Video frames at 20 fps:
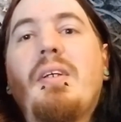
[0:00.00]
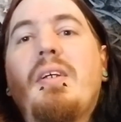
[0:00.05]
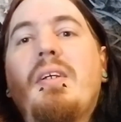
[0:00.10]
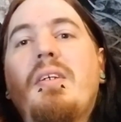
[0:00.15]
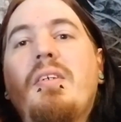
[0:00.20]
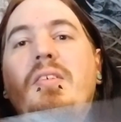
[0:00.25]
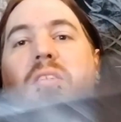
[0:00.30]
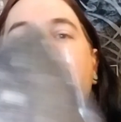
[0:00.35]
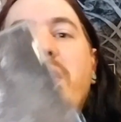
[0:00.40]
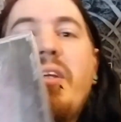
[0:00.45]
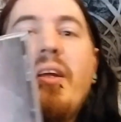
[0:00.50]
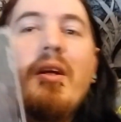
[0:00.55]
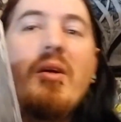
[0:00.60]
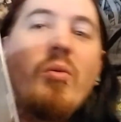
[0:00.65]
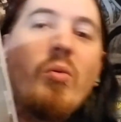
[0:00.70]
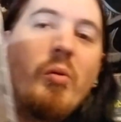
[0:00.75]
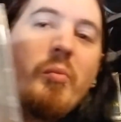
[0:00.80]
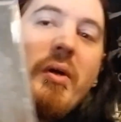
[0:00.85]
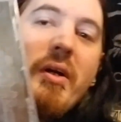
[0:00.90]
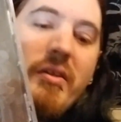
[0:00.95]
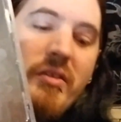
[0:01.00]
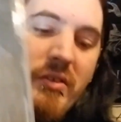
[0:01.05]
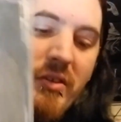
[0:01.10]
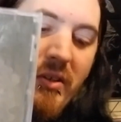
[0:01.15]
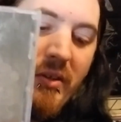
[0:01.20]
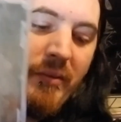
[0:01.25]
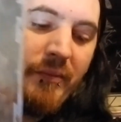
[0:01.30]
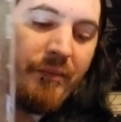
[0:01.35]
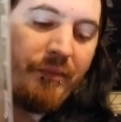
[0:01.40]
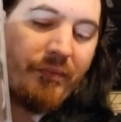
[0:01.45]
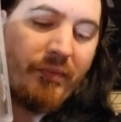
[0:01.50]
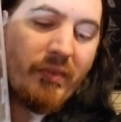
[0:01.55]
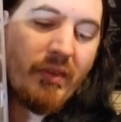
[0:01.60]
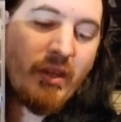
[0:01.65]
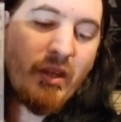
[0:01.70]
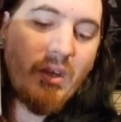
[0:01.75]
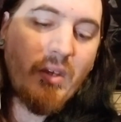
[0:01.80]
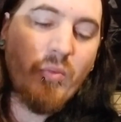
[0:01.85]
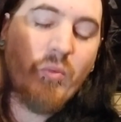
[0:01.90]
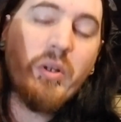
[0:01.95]
Satanic Warmaster,
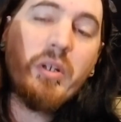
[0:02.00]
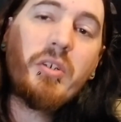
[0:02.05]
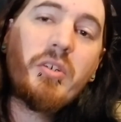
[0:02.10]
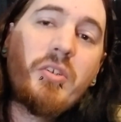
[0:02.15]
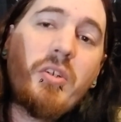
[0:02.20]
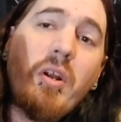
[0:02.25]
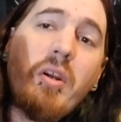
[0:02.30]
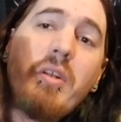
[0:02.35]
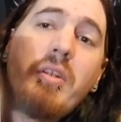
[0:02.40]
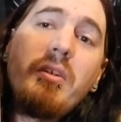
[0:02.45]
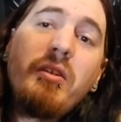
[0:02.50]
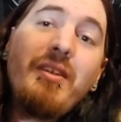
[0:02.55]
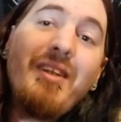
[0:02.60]
which started in